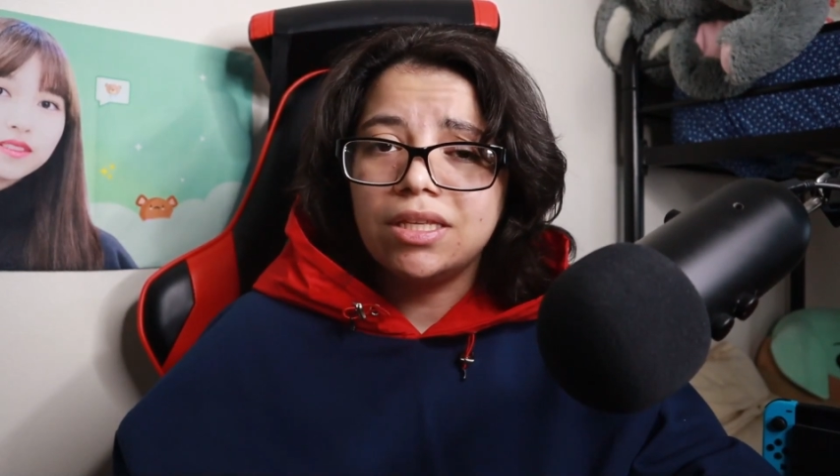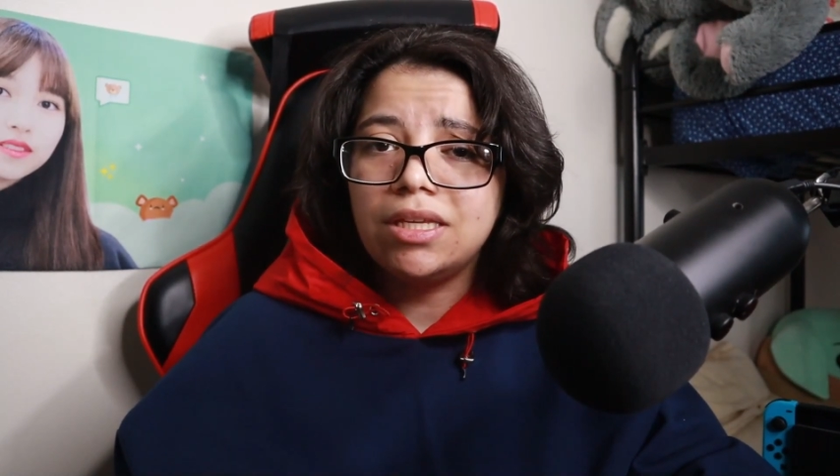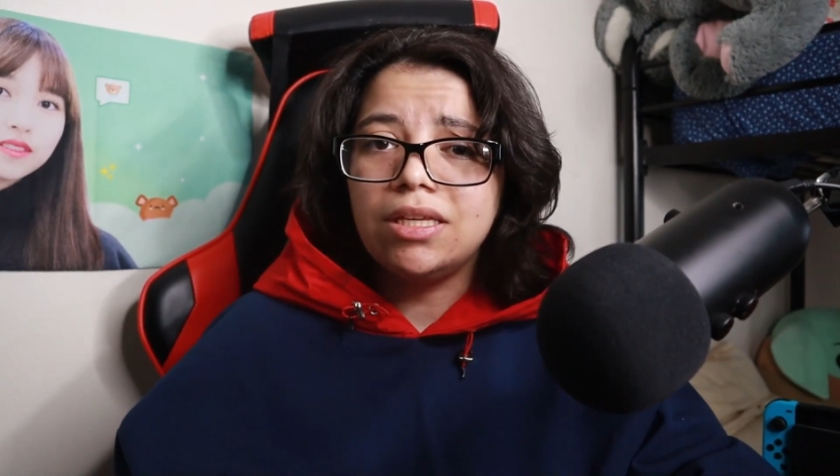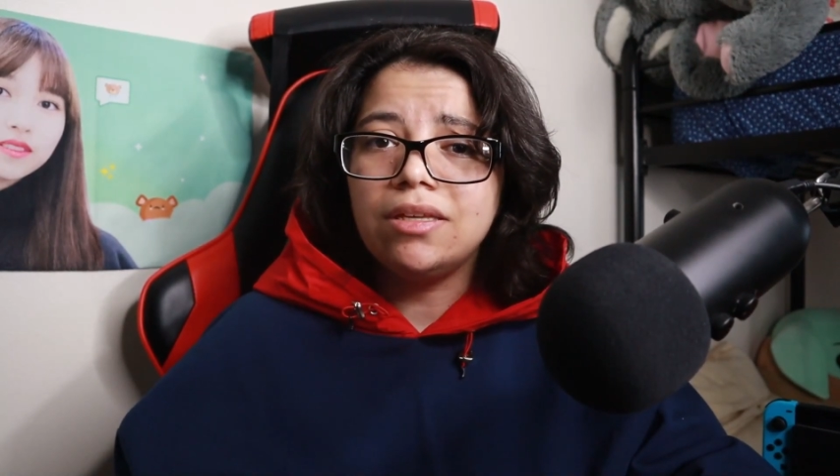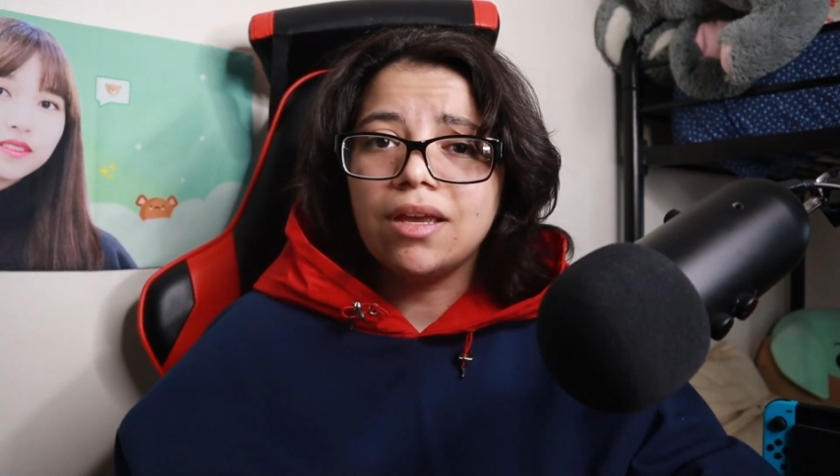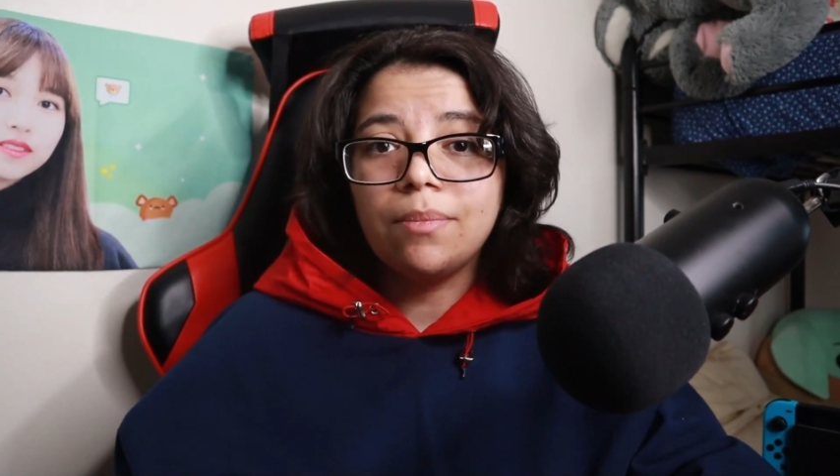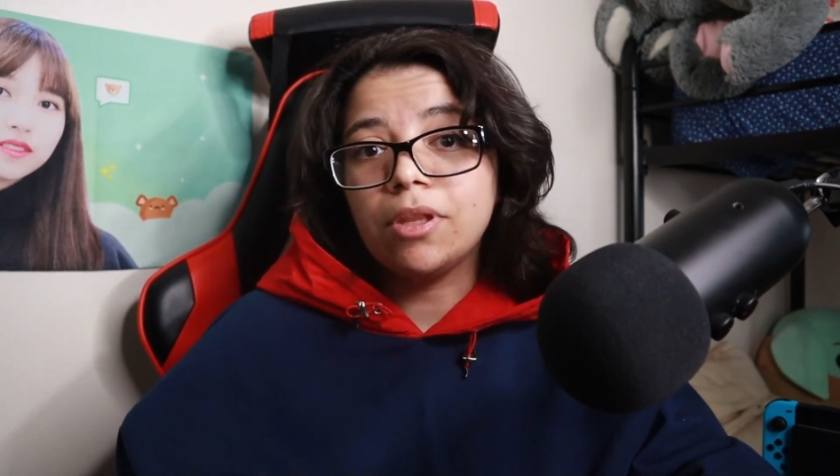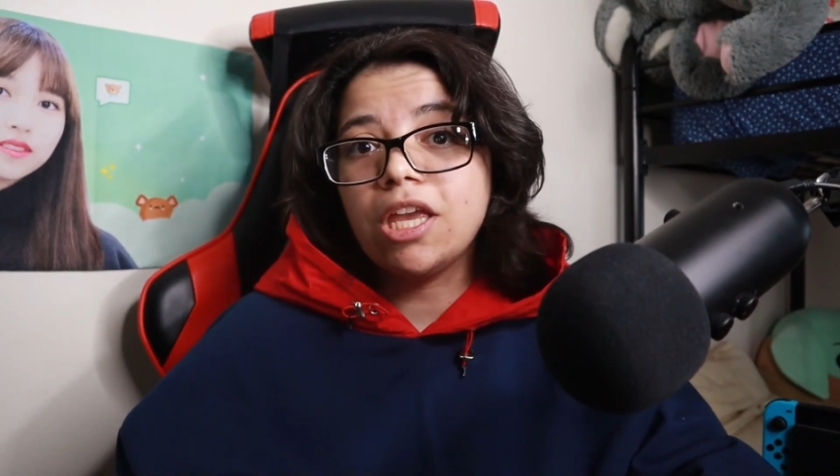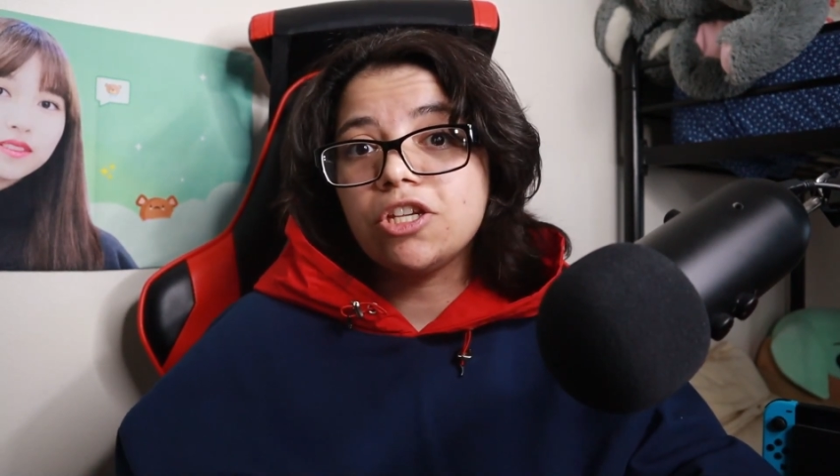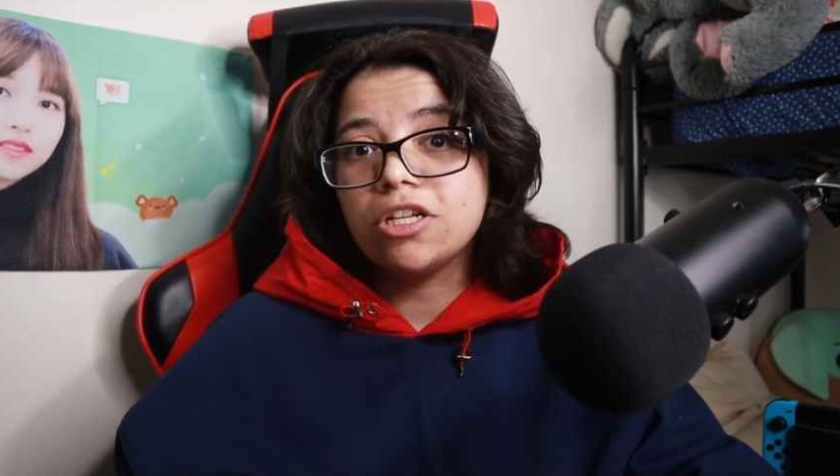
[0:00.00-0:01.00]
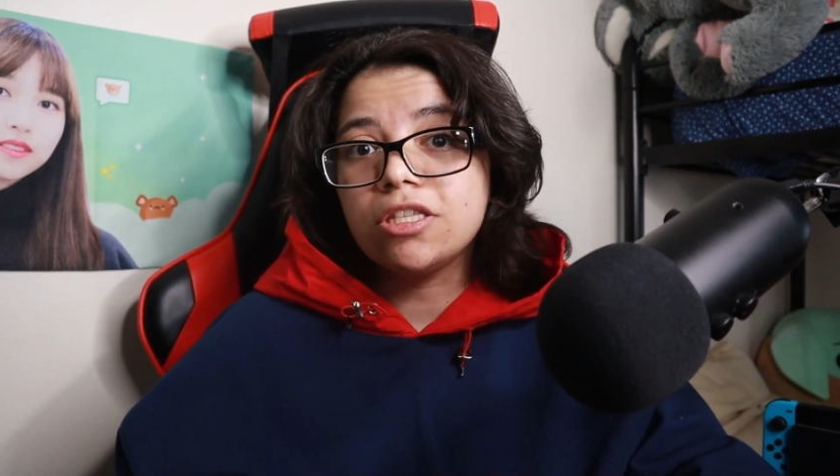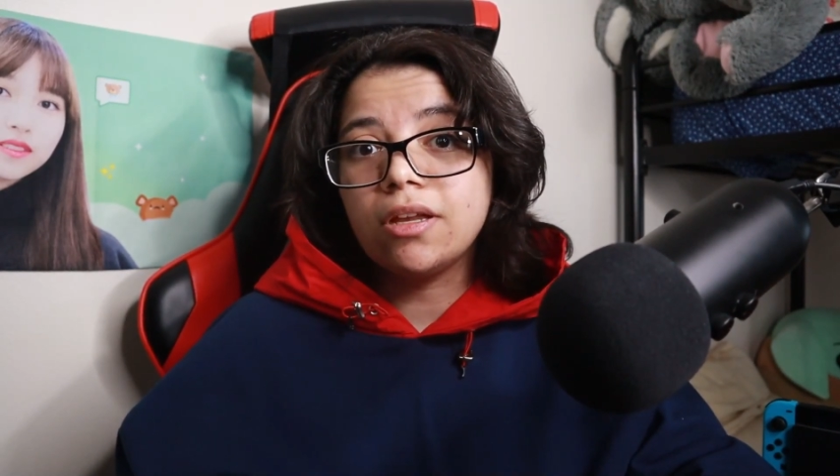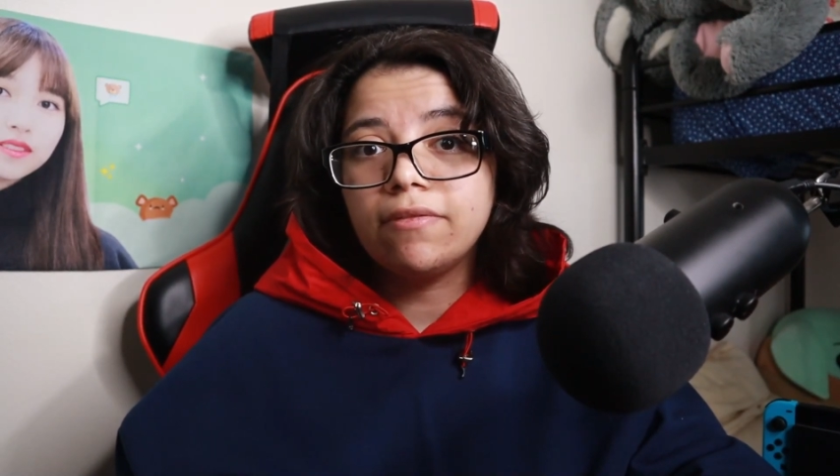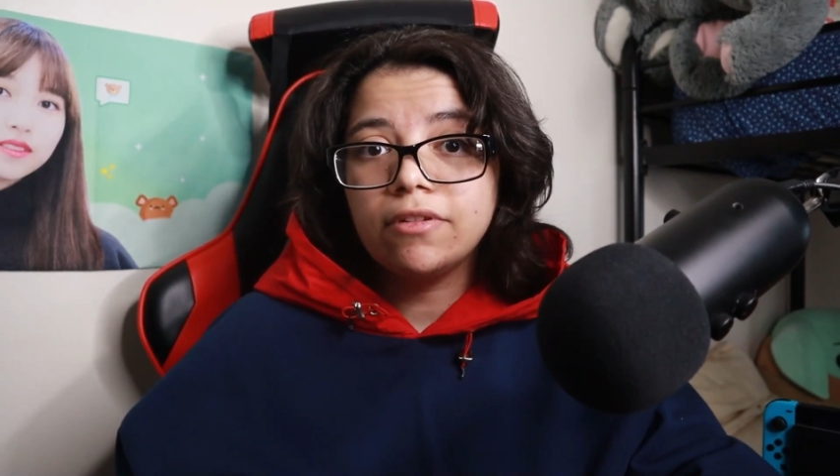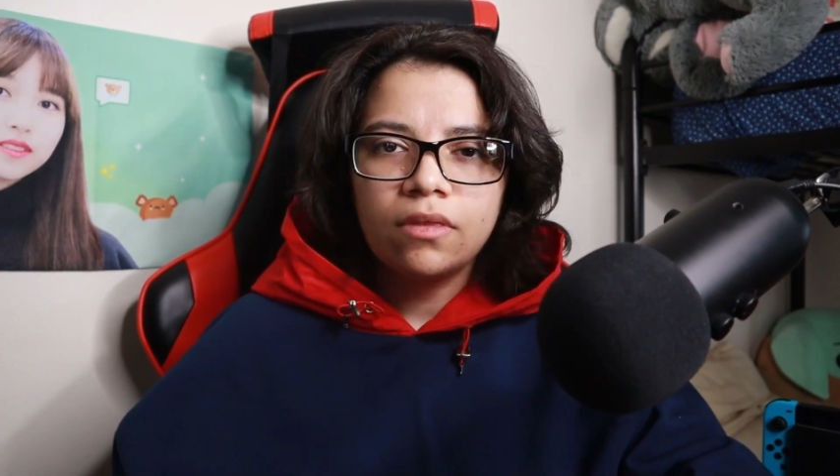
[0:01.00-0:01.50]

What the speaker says: the application itself.